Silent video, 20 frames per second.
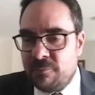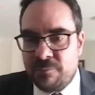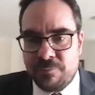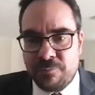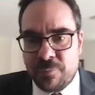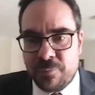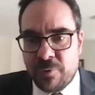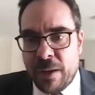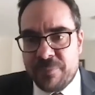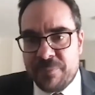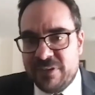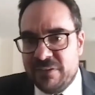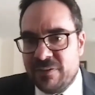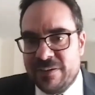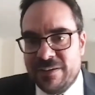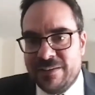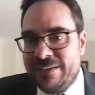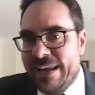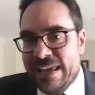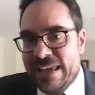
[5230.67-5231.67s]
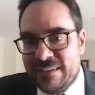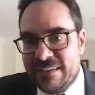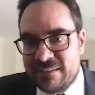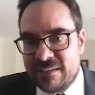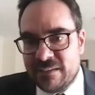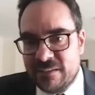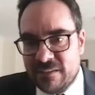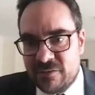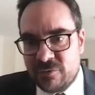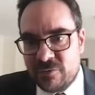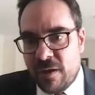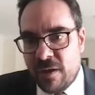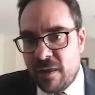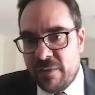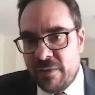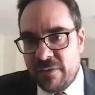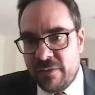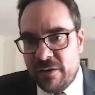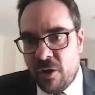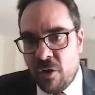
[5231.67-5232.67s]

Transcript: perhaps even nascent rather than